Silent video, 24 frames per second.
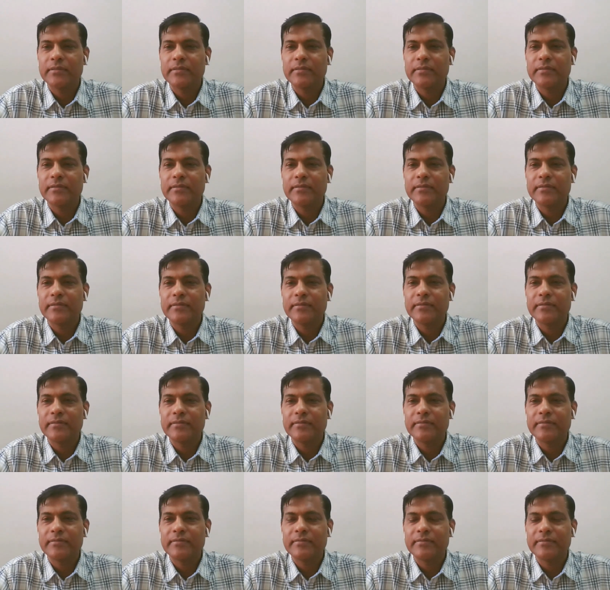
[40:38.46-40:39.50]

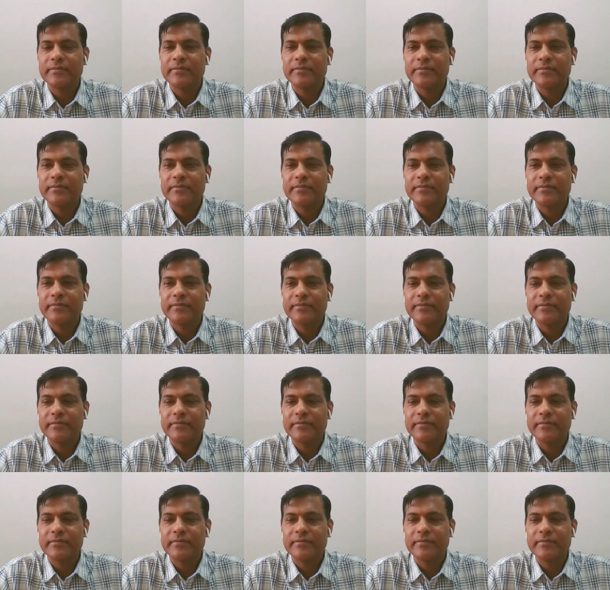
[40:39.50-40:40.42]
[no speech]